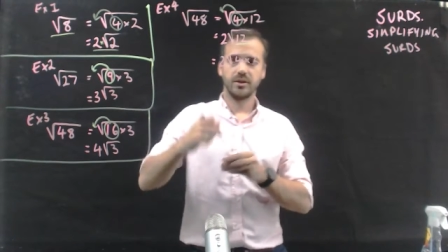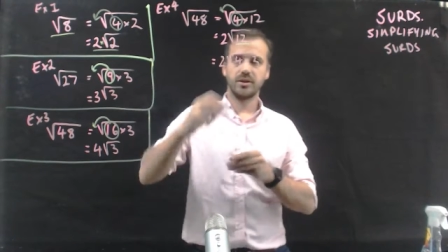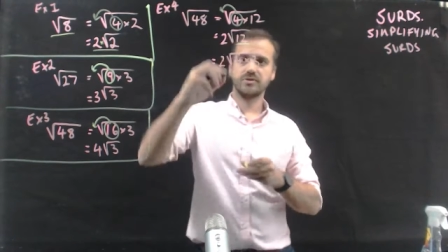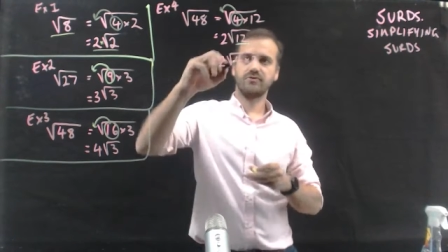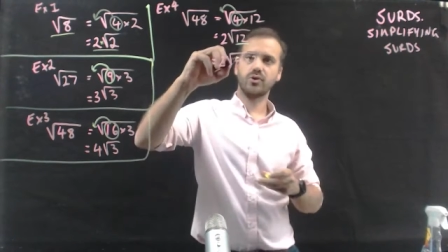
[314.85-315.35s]

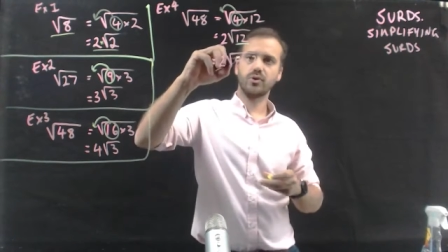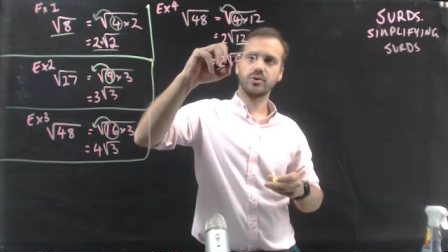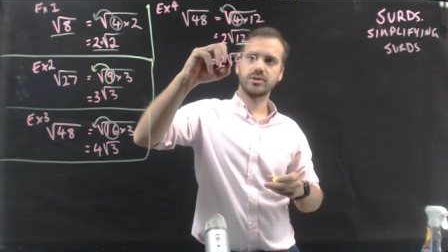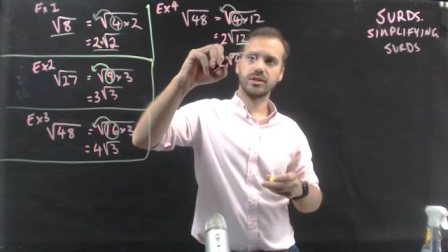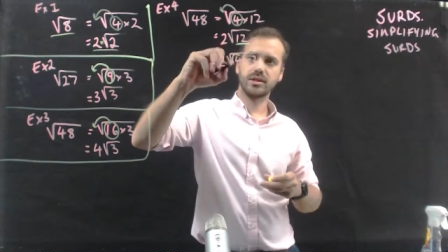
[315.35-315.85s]
This
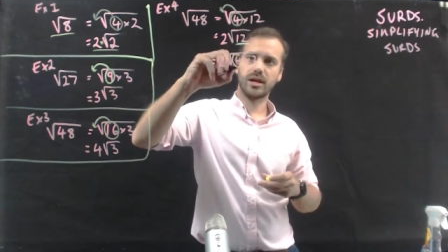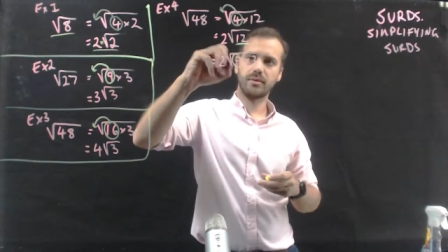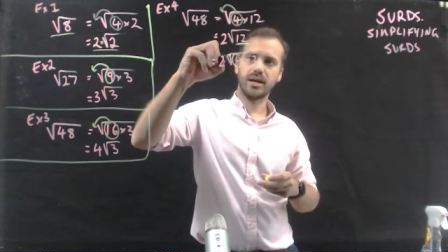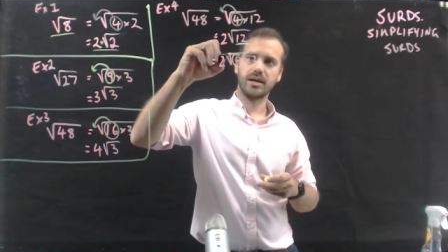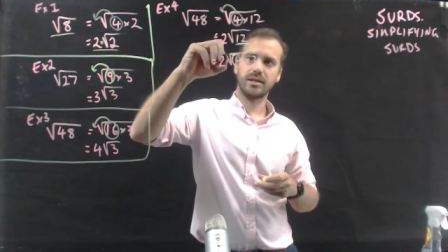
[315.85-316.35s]
4 is going to
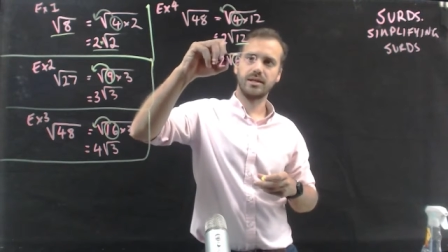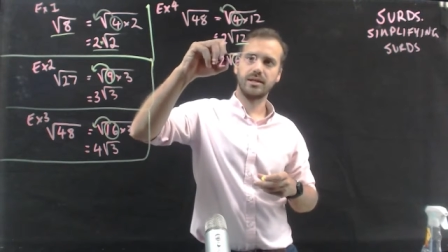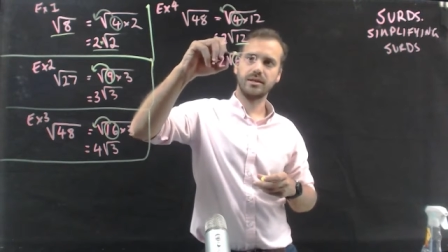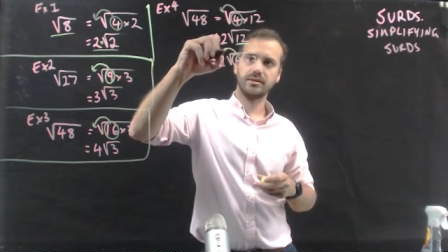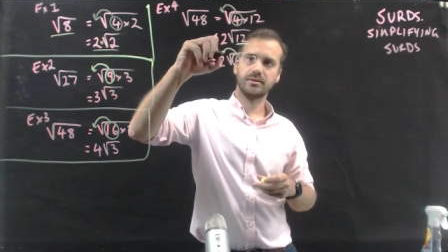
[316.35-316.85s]
come out
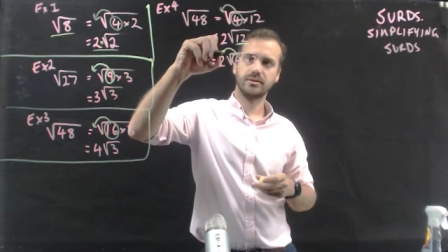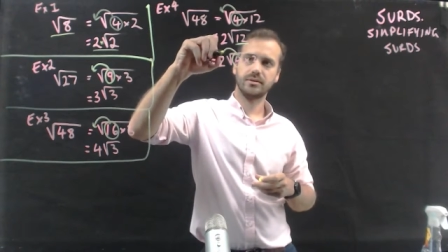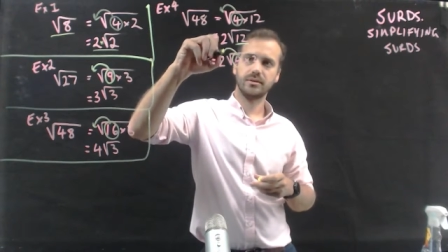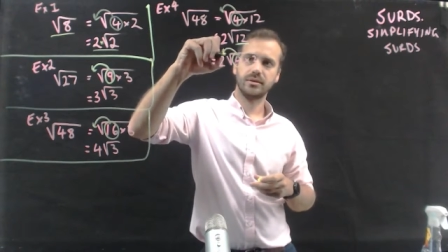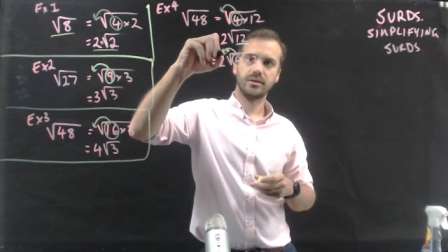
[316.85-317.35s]
here.
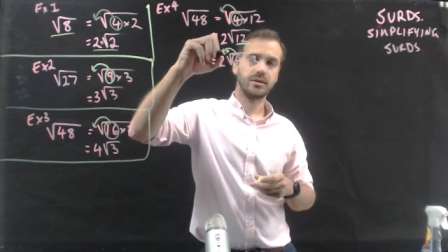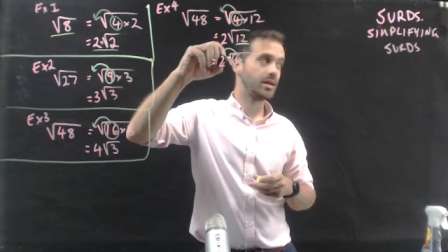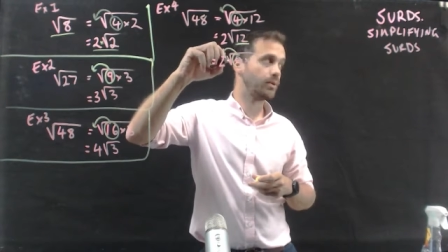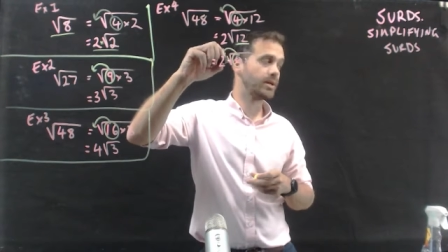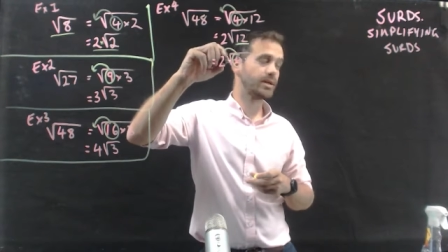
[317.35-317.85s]

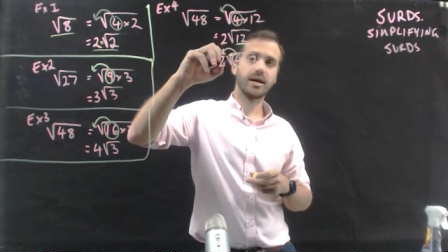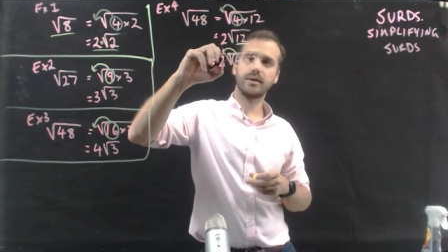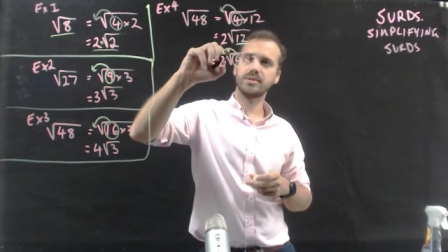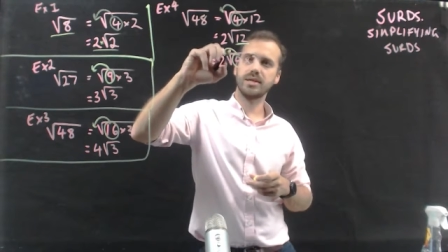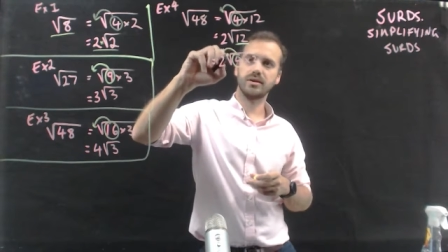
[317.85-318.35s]
Now when it
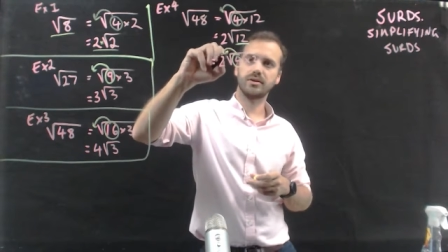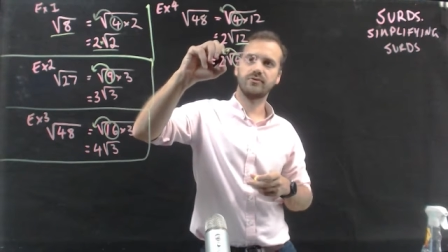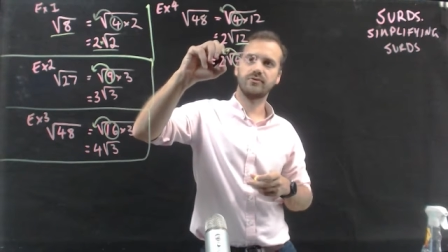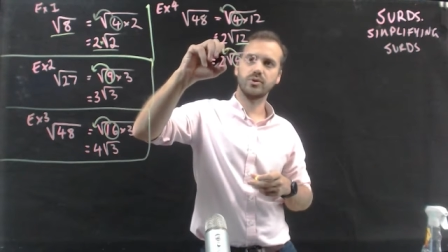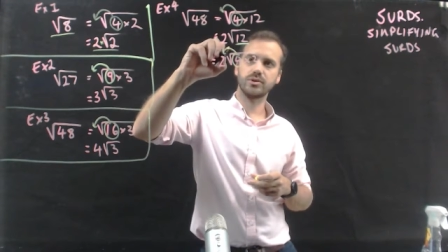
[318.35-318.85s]
comes out, the
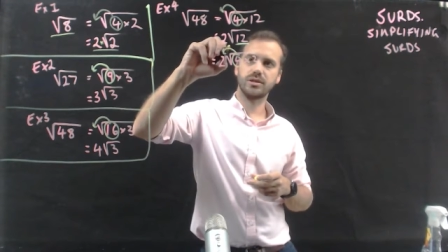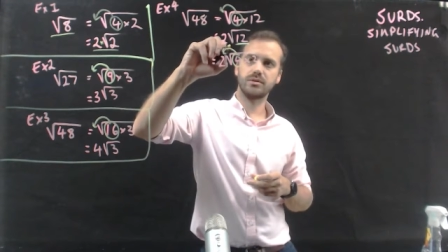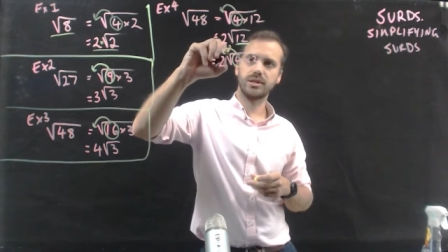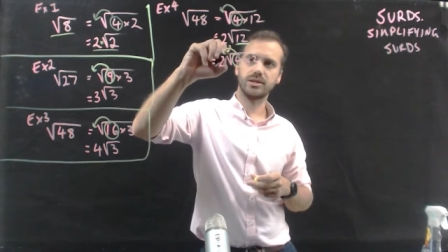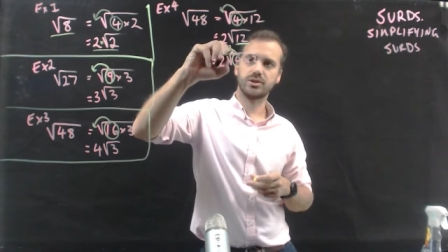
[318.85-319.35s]
4 is going
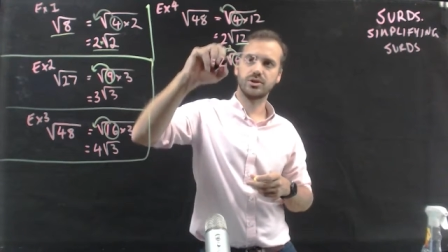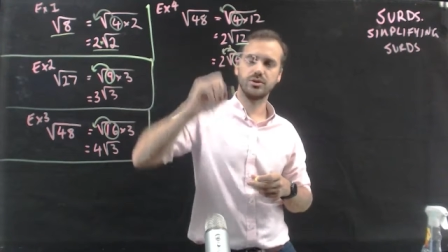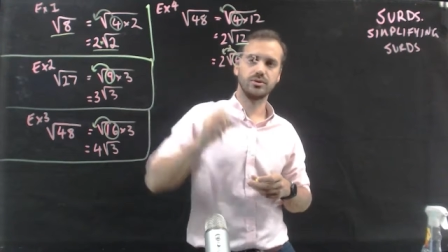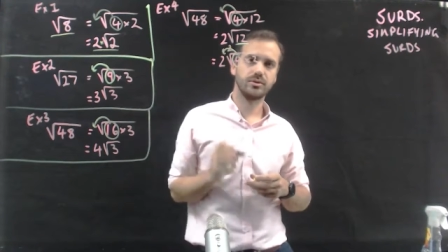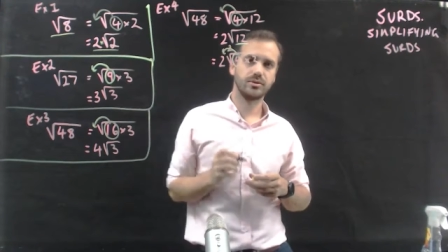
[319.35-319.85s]
to be a
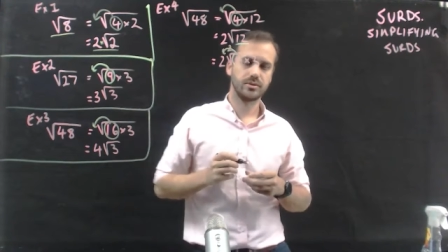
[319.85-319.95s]
2.